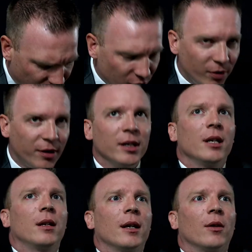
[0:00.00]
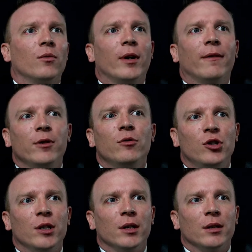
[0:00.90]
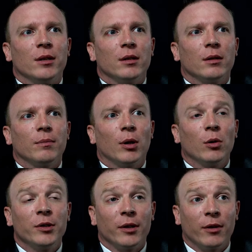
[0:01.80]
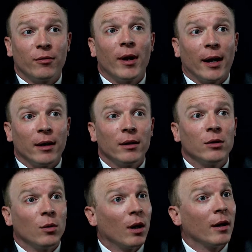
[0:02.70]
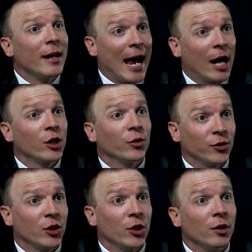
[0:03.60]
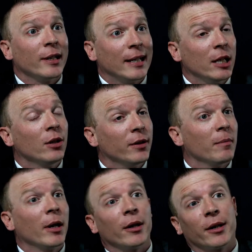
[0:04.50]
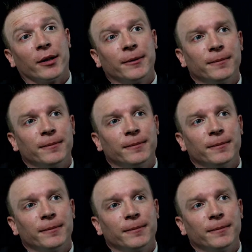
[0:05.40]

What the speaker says: Do you think that refugees pose a threat to our national security here in America?